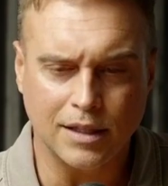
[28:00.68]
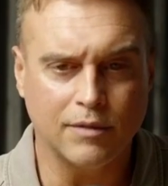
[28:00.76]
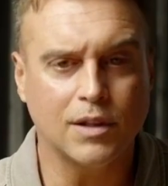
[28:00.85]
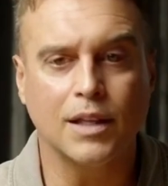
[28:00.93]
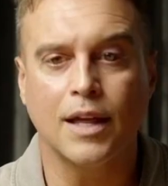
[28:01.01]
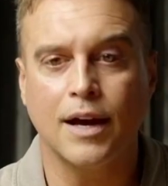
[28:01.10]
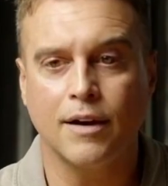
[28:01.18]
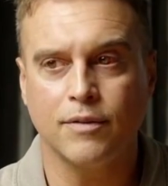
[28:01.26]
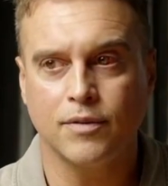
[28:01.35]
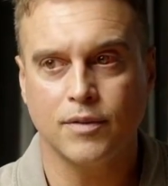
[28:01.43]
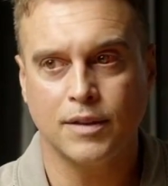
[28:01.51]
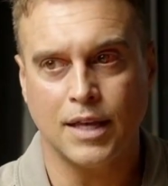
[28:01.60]
the
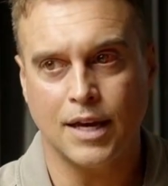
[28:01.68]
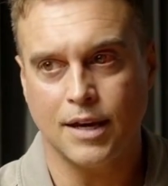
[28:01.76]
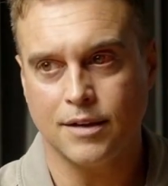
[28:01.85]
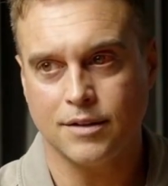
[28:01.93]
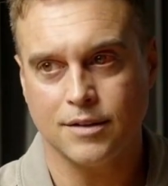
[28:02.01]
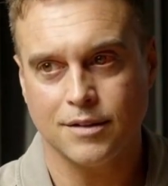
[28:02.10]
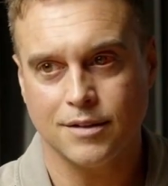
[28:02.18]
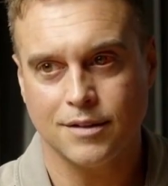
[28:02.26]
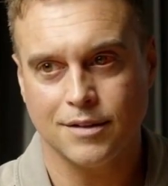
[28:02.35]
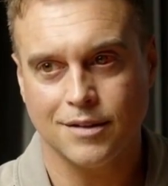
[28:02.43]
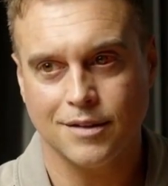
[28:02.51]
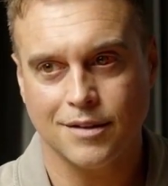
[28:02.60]
life that
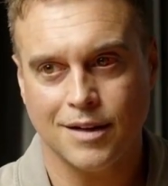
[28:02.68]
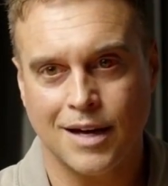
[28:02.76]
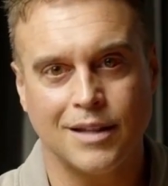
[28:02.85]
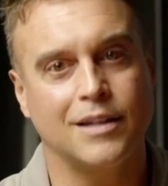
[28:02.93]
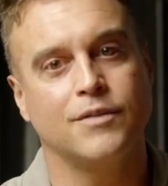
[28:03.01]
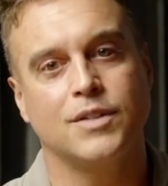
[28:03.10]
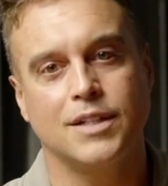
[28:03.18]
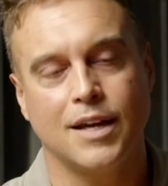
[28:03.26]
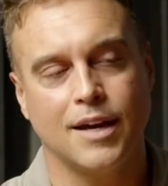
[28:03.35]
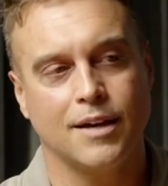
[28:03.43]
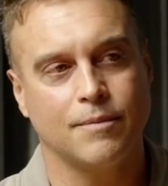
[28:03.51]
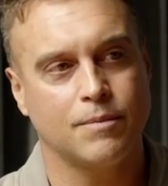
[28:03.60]
I live
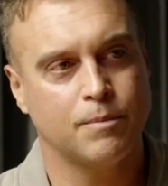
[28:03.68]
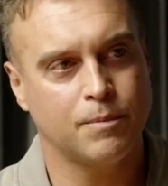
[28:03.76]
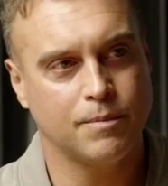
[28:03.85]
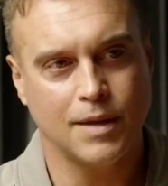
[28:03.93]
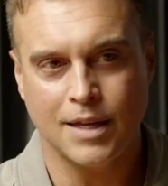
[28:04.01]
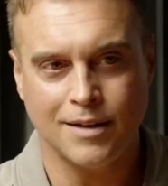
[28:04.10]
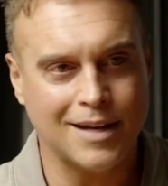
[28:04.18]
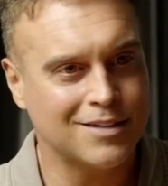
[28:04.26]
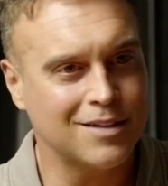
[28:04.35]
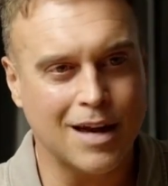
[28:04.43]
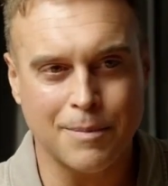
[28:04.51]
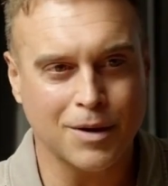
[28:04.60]
today. Yeah. And that's
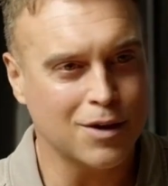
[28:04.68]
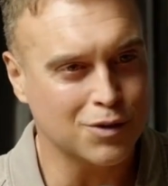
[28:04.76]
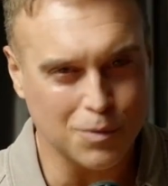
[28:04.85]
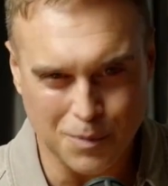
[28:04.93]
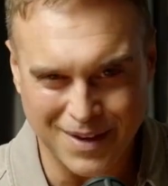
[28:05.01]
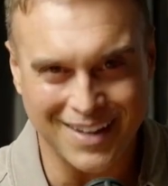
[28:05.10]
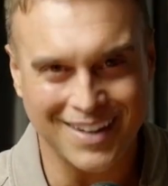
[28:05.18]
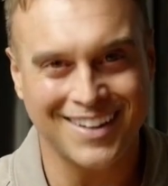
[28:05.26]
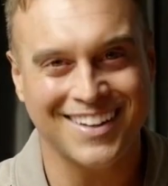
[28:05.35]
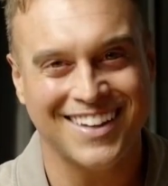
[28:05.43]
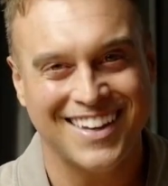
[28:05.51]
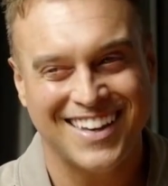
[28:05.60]
not because of me.
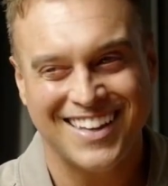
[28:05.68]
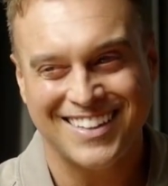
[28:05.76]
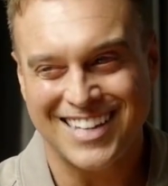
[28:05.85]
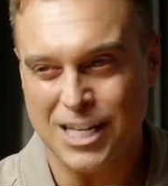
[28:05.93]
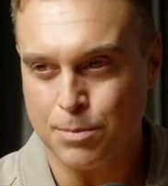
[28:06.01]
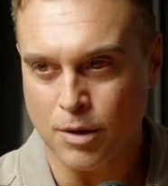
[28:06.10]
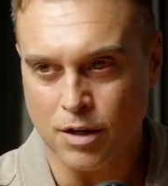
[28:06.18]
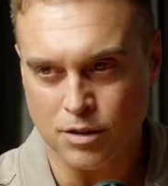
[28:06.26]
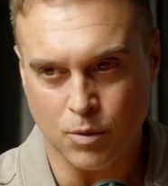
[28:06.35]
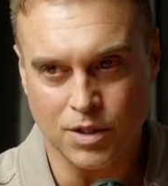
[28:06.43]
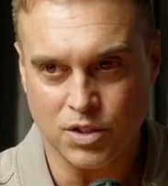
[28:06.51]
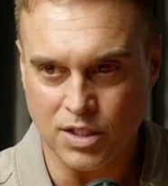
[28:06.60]
That's because of
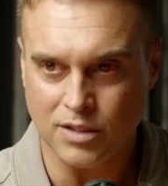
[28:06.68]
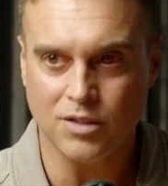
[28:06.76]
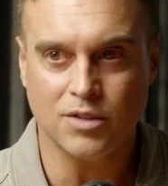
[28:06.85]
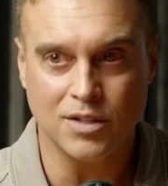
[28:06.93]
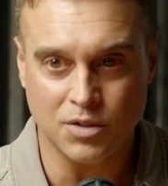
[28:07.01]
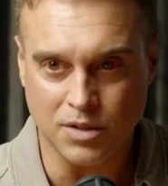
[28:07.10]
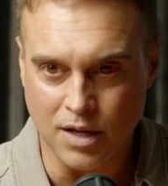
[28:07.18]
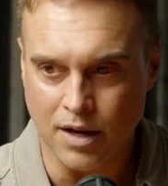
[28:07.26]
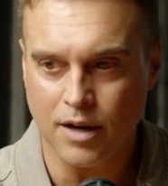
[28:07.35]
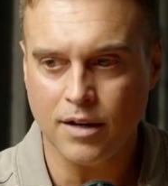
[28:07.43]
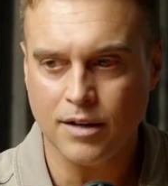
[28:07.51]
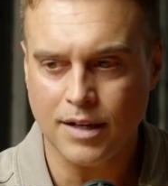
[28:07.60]
what Jesus has
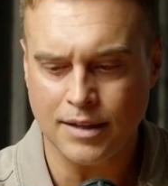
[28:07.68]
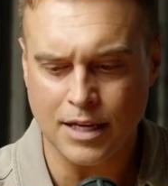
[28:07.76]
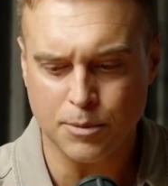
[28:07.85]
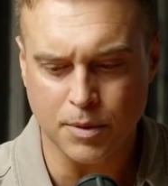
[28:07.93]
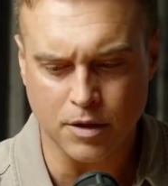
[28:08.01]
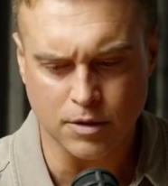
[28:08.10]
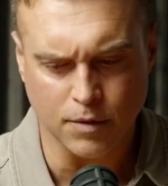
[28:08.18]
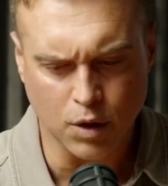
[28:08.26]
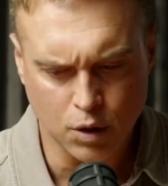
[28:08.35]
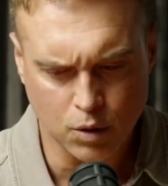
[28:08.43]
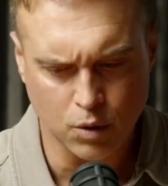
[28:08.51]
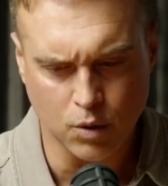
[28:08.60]
done, and that's because of
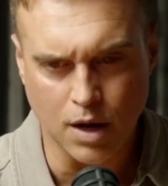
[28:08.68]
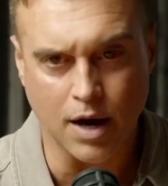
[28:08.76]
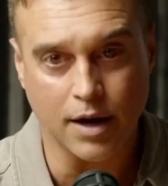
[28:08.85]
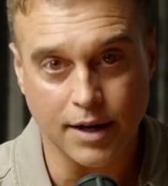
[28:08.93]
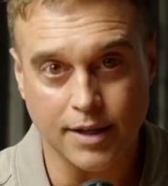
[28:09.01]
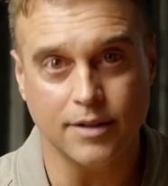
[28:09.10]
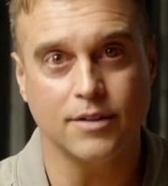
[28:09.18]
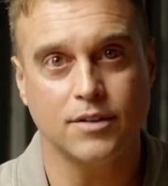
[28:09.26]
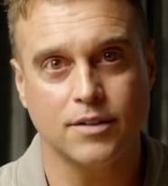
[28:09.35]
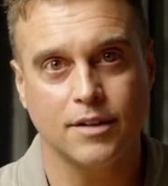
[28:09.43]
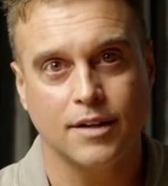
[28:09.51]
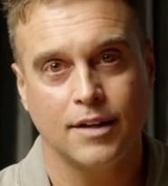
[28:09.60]
who God is.
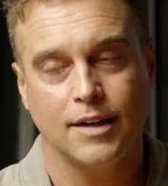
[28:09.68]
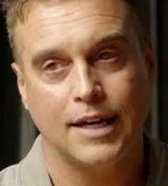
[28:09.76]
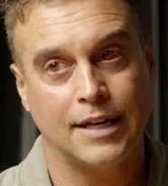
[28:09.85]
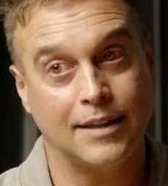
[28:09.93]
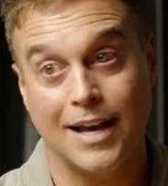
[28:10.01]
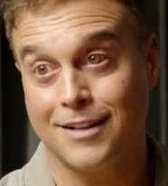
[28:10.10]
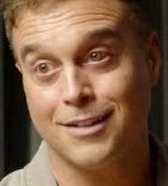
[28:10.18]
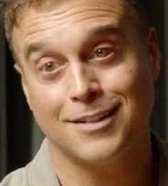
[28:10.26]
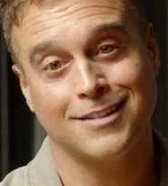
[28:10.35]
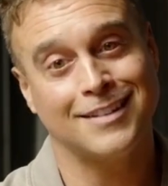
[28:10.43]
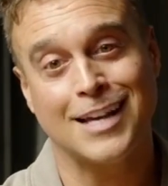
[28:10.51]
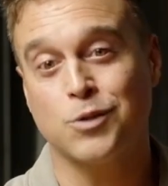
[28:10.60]
And that's
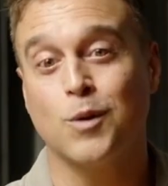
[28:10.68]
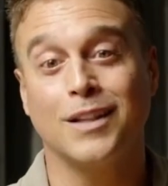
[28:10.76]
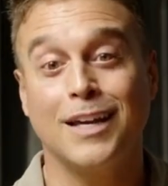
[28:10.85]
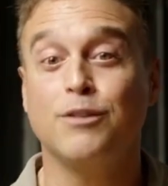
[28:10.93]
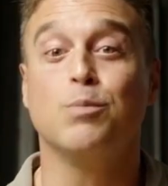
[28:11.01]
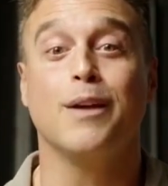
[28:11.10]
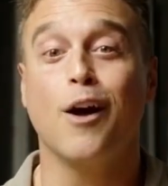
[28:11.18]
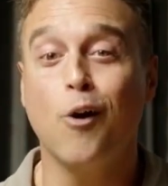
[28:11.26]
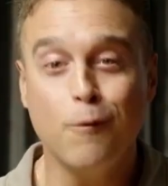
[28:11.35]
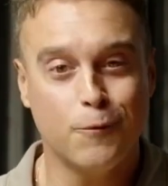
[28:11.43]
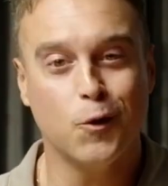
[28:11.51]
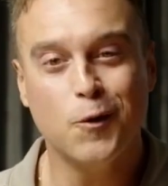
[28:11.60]
what leaves me
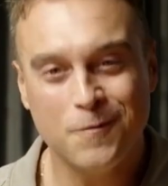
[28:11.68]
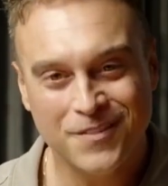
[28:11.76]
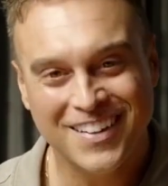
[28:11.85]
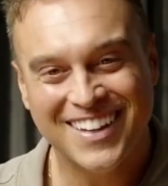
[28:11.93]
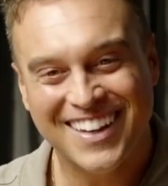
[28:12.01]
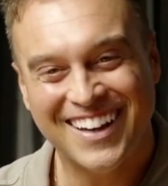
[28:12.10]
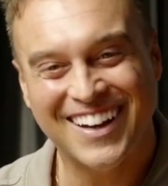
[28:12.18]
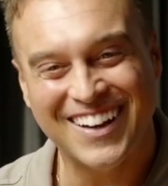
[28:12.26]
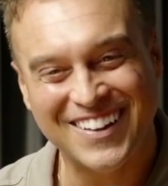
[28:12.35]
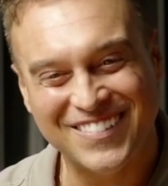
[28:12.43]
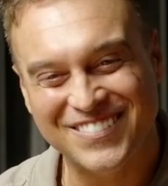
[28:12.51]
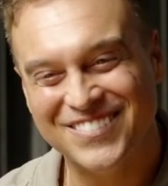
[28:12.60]
hopeful.
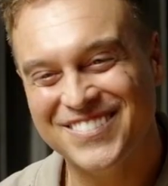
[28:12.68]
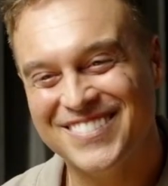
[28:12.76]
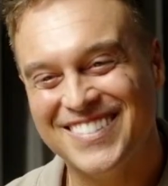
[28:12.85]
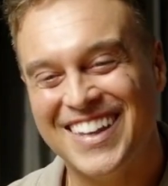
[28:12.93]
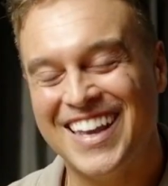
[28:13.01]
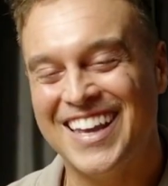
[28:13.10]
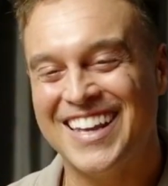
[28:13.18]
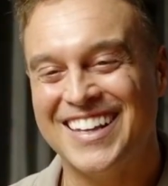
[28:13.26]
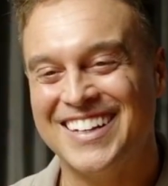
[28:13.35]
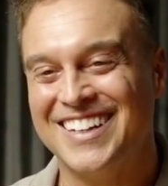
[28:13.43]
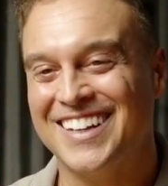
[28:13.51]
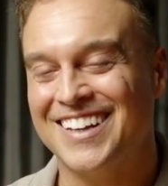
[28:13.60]
And
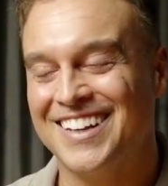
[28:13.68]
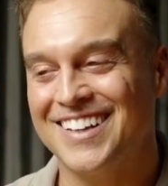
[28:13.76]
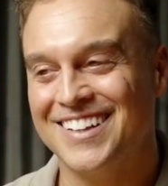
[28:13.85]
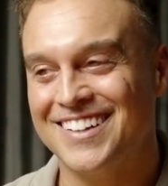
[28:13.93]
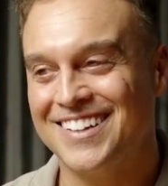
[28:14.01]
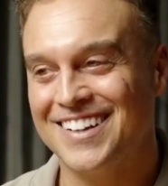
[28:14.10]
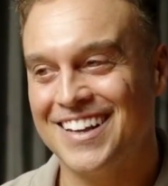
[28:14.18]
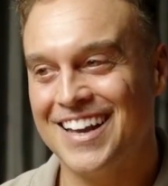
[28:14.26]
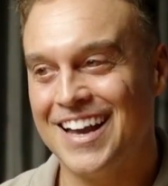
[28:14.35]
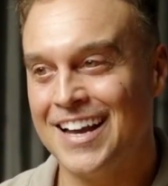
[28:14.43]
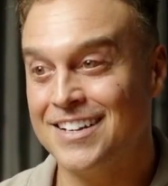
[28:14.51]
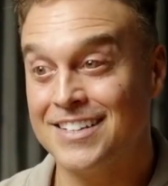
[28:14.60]

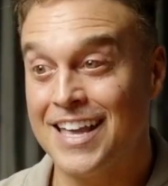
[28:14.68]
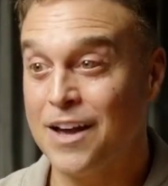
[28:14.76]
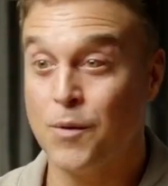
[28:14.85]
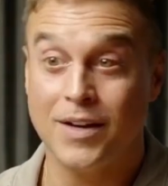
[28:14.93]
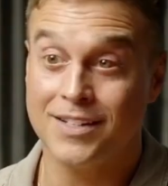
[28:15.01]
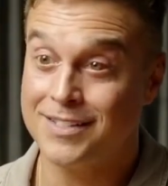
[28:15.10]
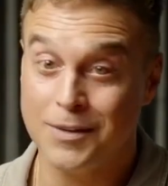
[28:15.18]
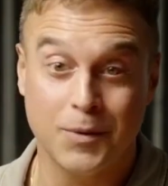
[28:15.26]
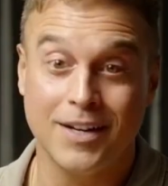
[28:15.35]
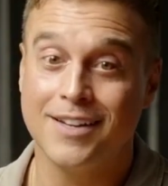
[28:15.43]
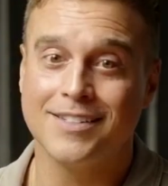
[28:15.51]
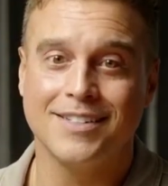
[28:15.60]
I just can't wait to see what he
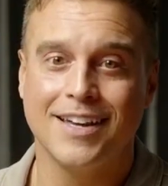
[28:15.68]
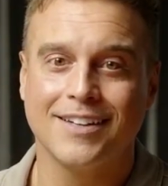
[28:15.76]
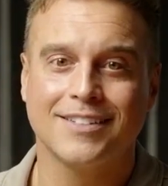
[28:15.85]
does next.